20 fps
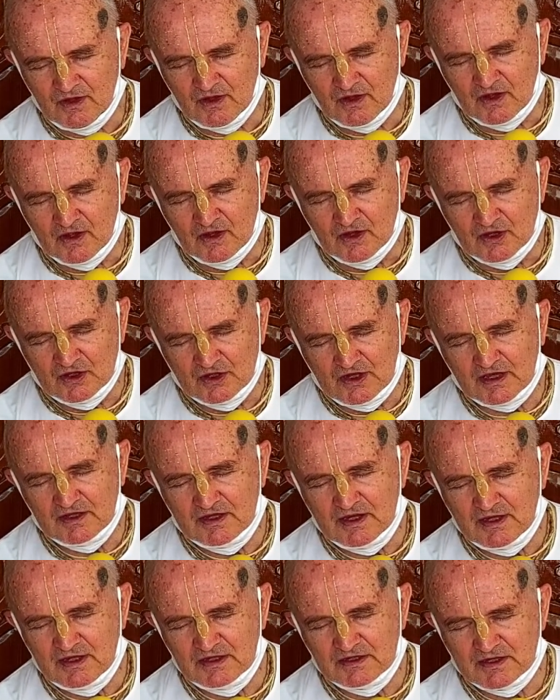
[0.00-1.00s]
That
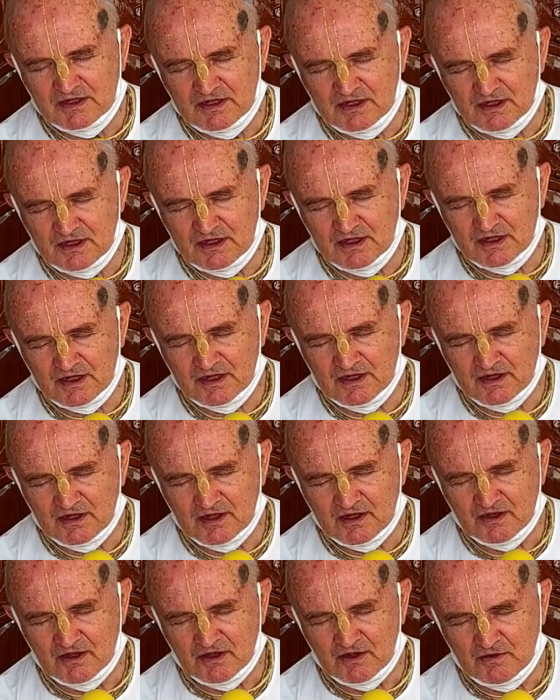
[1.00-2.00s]
is the
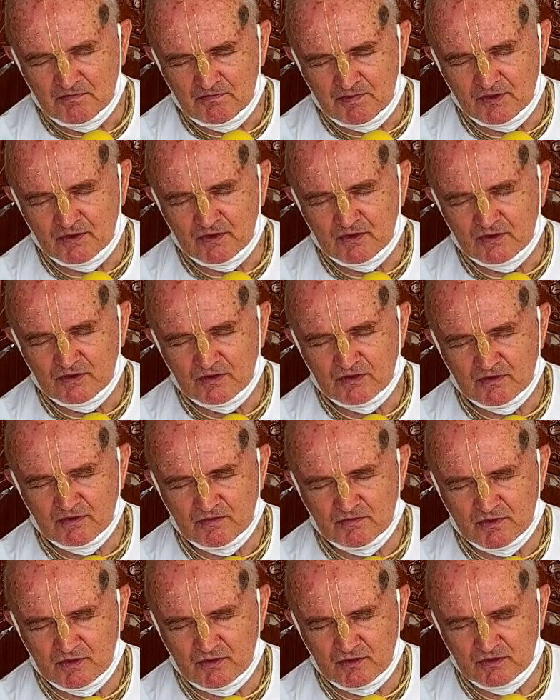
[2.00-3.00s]
pure
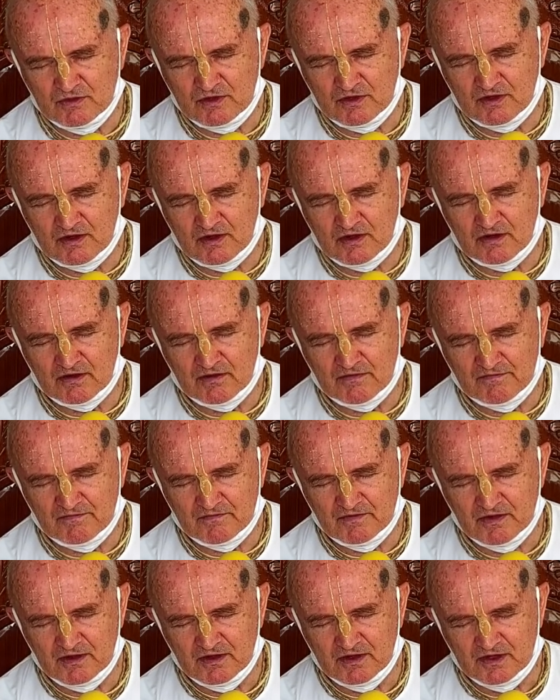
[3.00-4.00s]
mood of
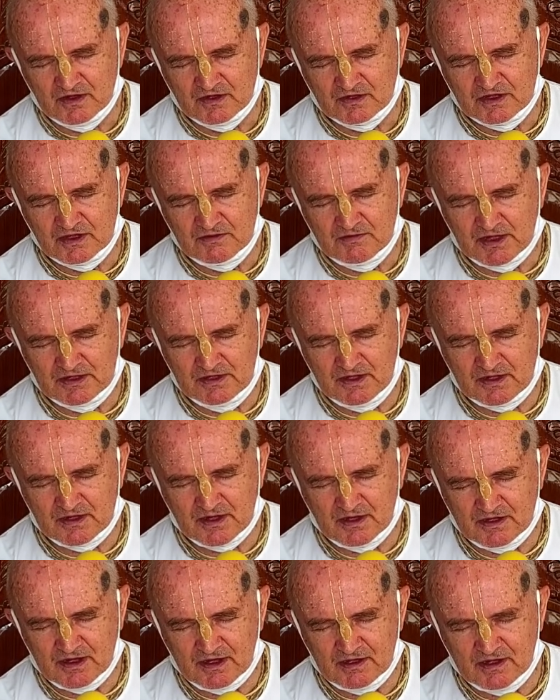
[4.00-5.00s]
Srimati
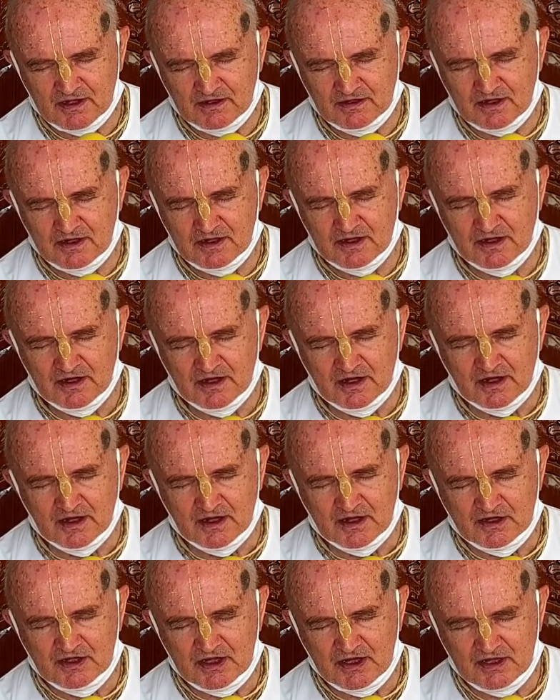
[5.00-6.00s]
Radharani.
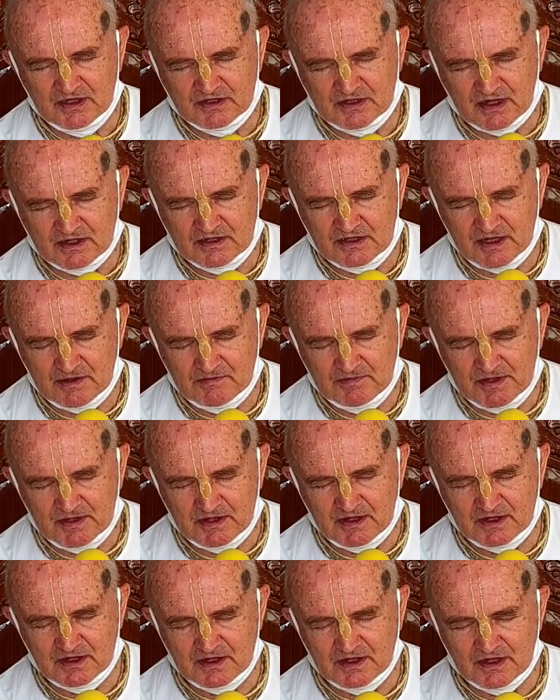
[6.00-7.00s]
She is
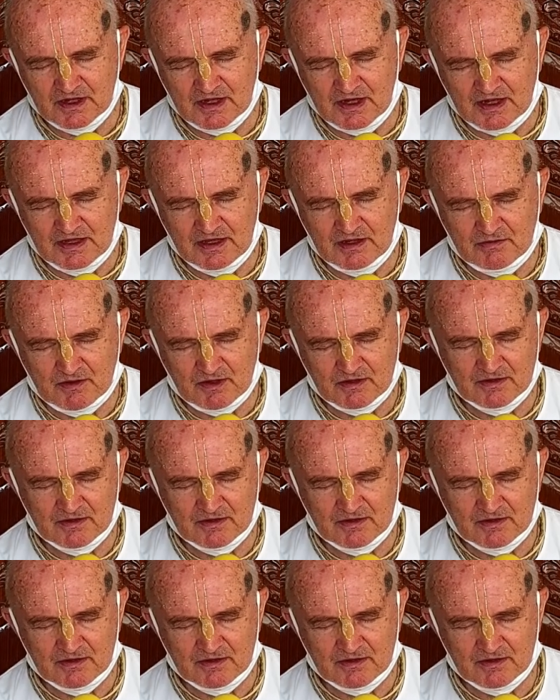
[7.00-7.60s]
accepting anyone